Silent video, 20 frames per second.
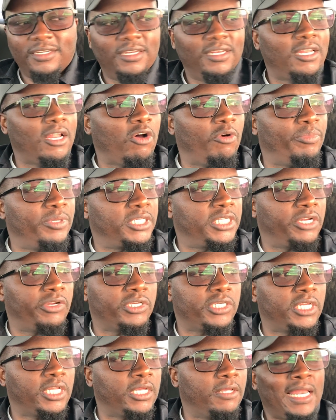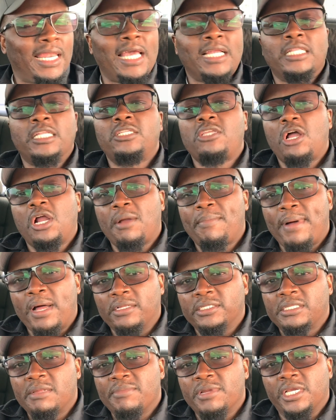No, but seriously, I like to talk
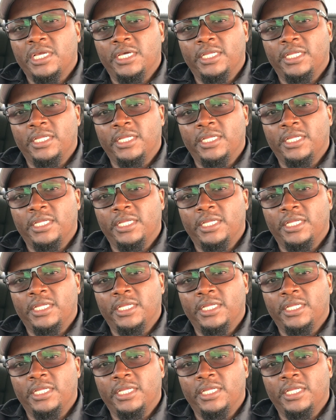about some of the